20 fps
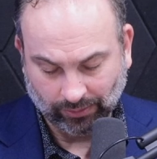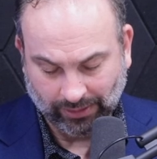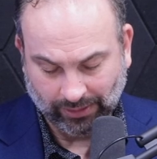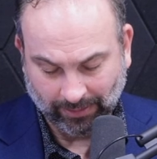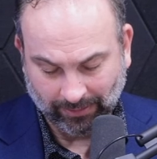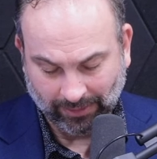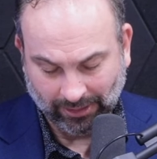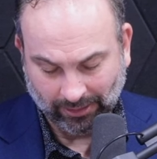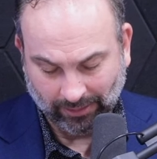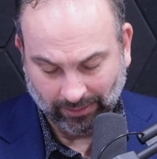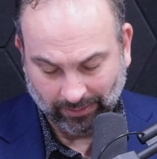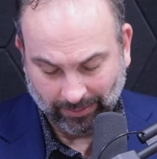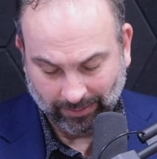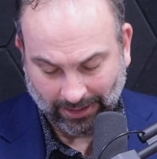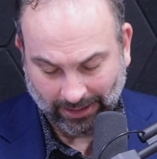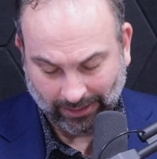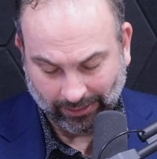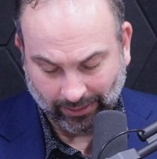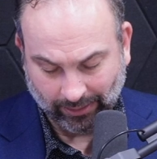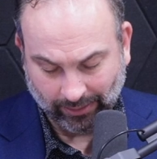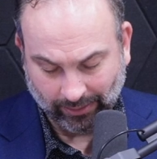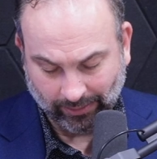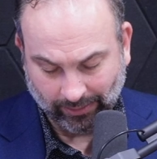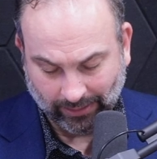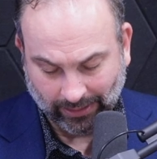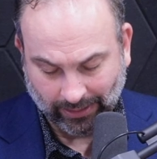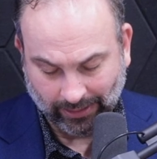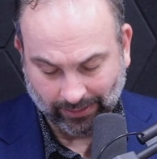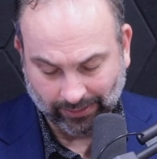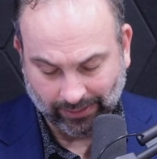So tell me a little about
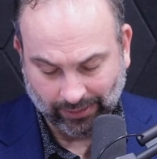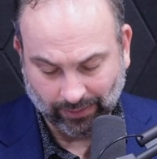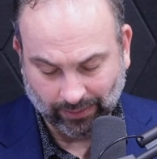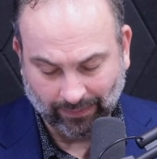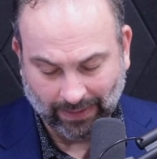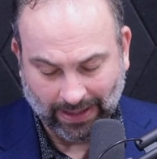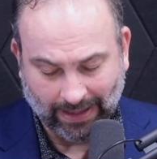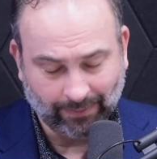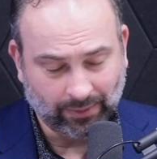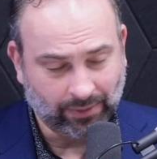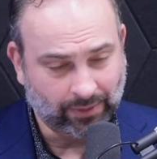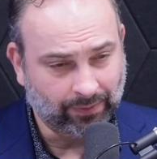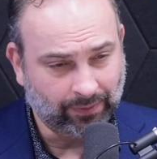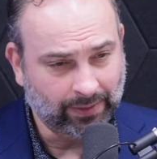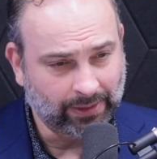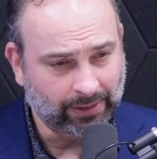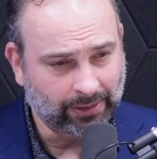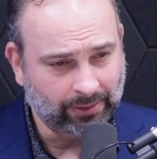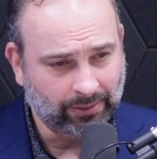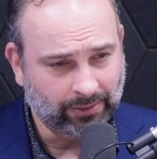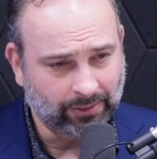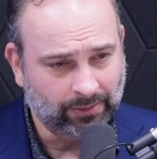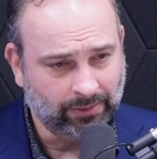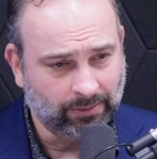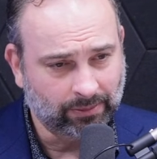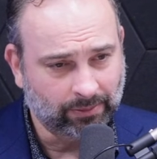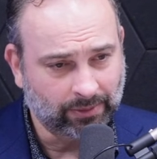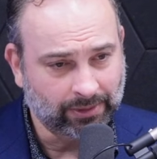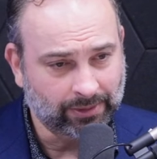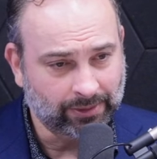your uh, survivors village.
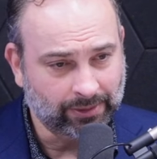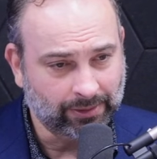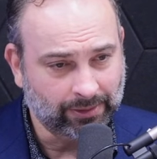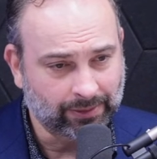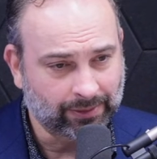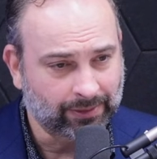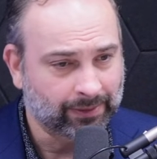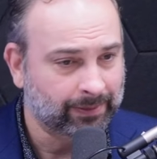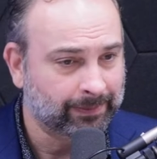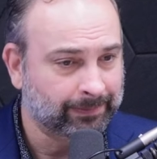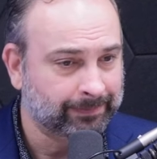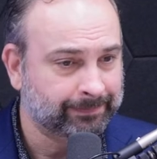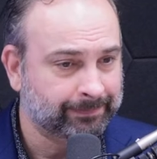What is this?